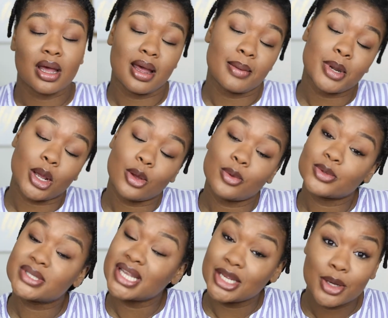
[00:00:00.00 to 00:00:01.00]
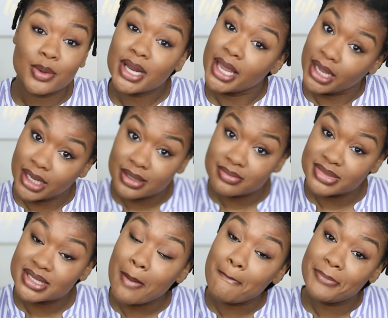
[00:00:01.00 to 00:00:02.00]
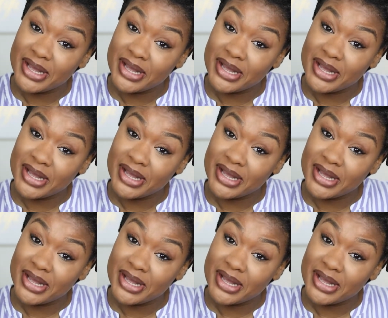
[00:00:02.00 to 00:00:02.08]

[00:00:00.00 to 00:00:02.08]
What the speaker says: I'm not gonna say no names,